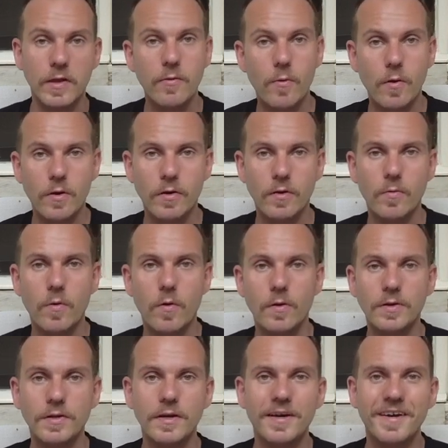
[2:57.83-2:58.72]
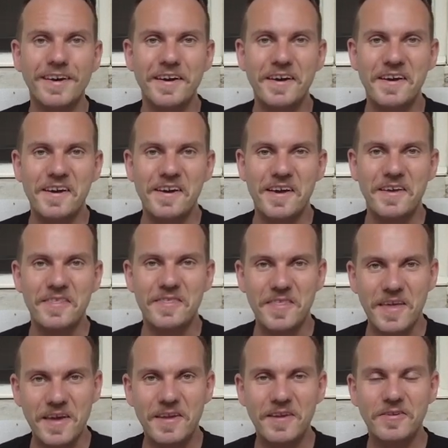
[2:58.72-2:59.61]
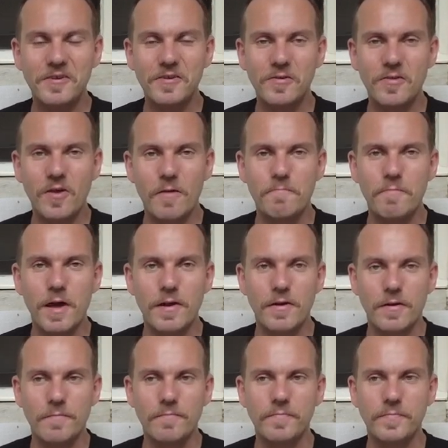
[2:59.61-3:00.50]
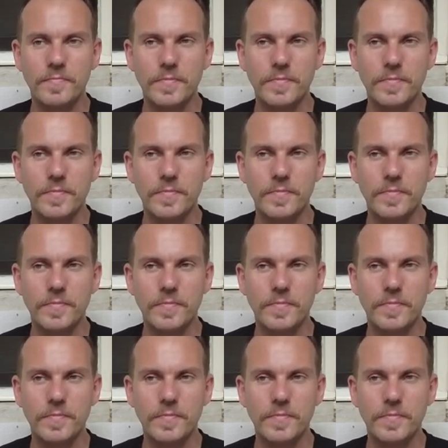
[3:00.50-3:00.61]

quote unquote, they can do a lot better.